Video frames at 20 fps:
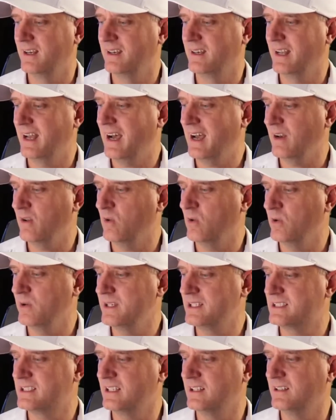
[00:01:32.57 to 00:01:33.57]
Not
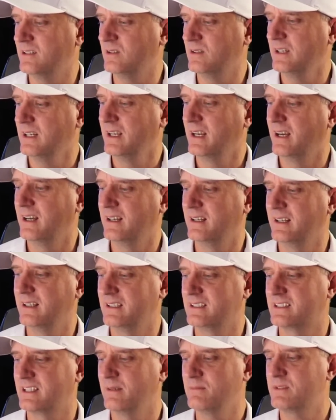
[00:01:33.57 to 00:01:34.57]
always, though.
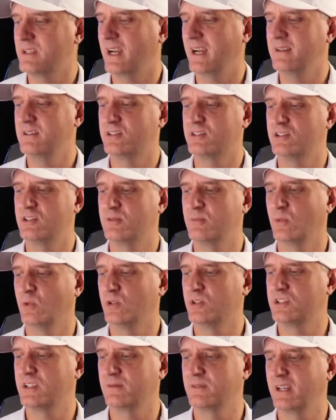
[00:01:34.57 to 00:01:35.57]
Sometimes there's
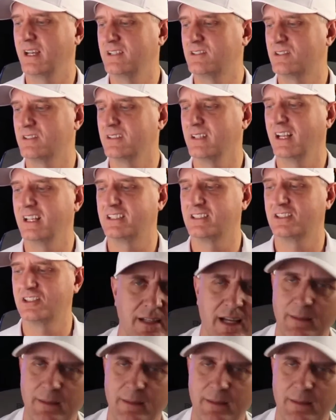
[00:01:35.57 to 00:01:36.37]
more, sometimes there's less.